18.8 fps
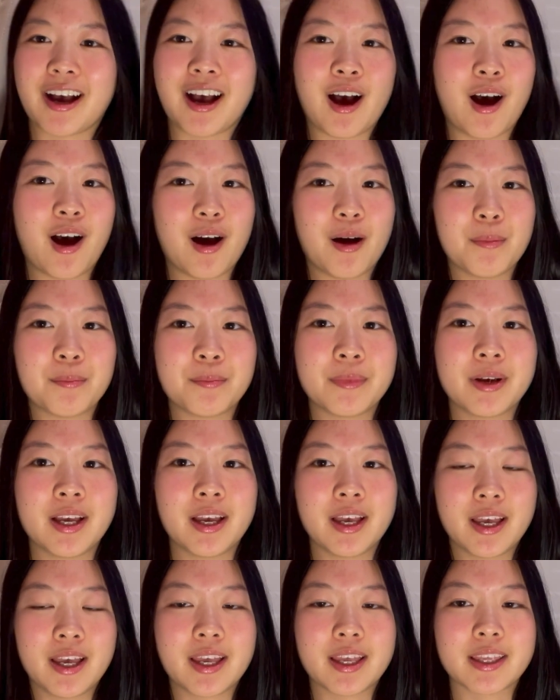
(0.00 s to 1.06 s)
Um,
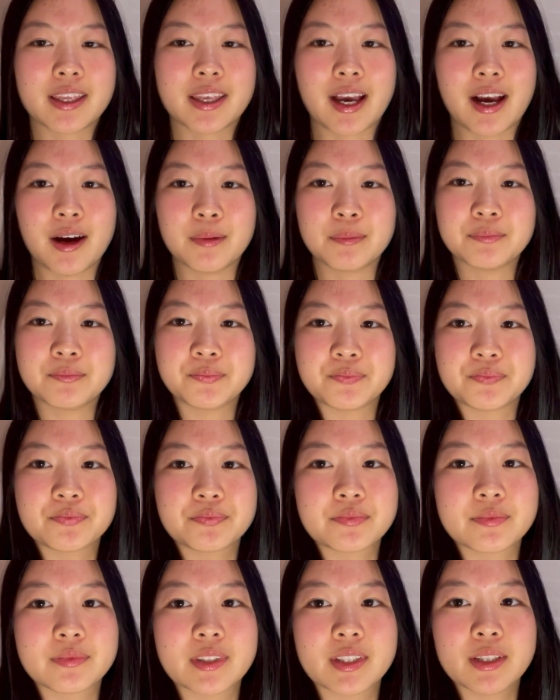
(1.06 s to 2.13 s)
yeah,
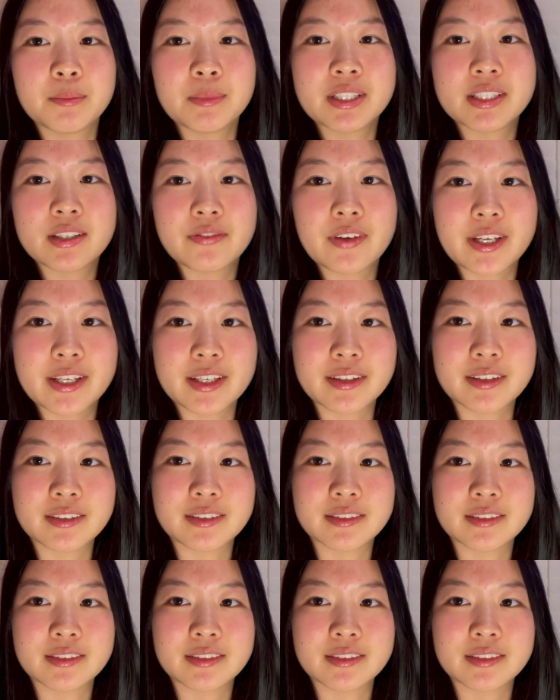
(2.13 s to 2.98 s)
let me see if I can.